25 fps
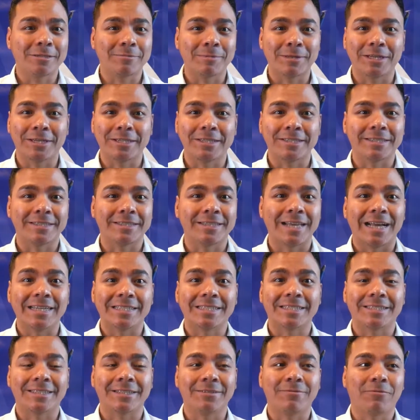because that's
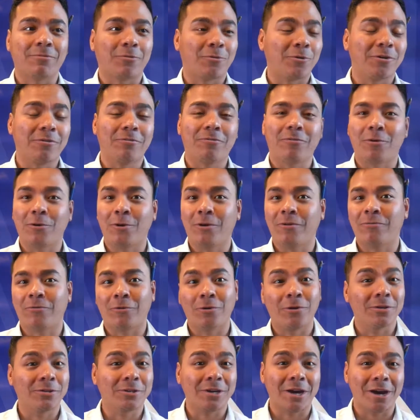for for for
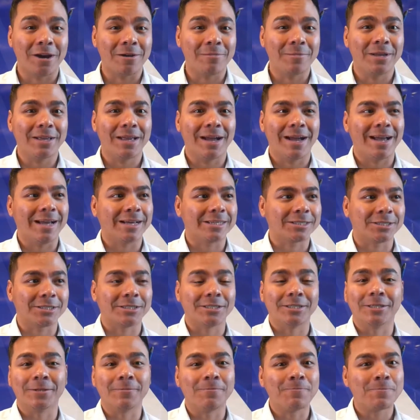retirement. I
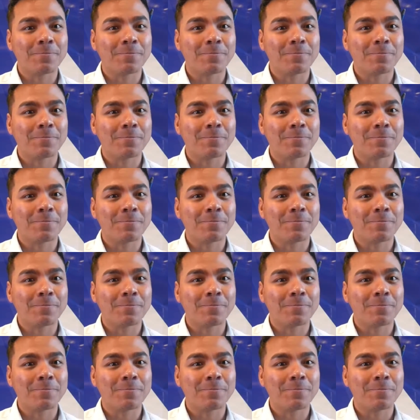actually